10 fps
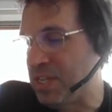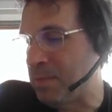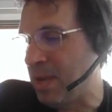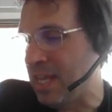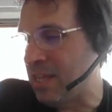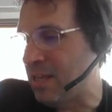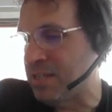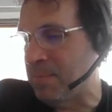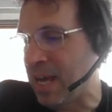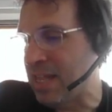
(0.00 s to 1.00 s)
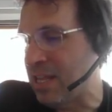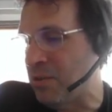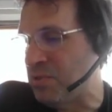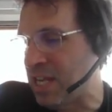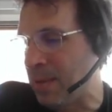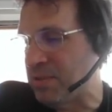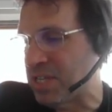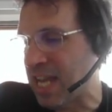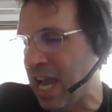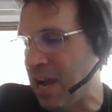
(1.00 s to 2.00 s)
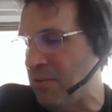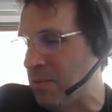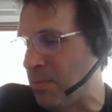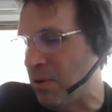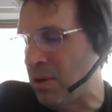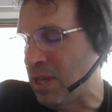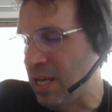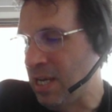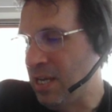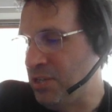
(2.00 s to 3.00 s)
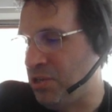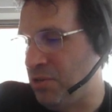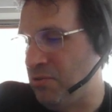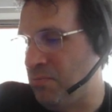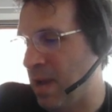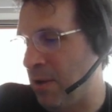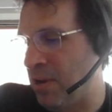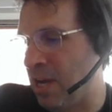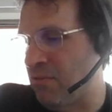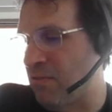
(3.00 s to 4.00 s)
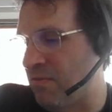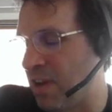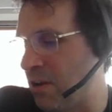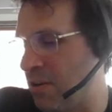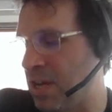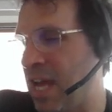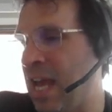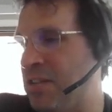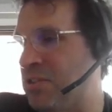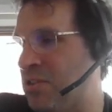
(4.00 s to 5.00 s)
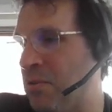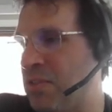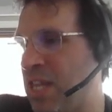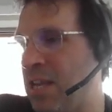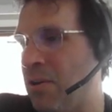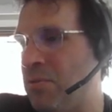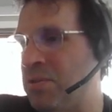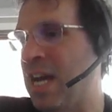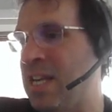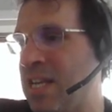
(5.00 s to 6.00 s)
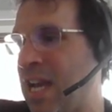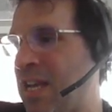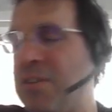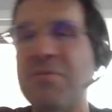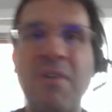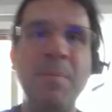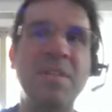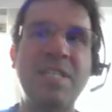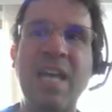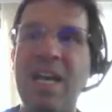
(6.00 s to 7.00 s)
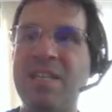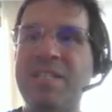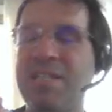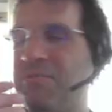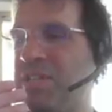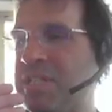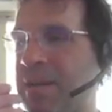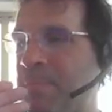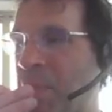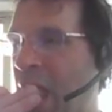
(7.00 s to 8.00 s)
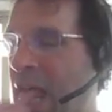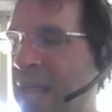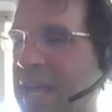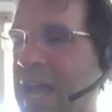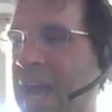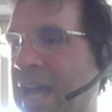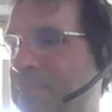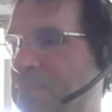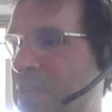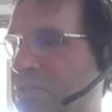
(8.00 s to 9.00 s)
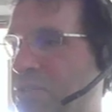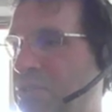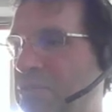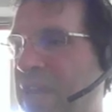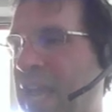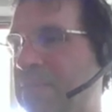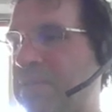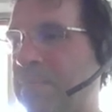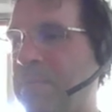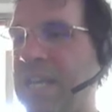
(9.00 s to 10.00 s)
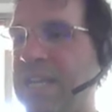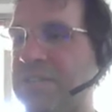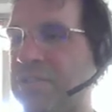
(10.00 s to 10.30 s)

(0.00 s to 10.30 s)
Sabathia was able to carry the ball to Mariano Rivera, and so the '09 Yankees are able to tie the series up at 2 games apiece.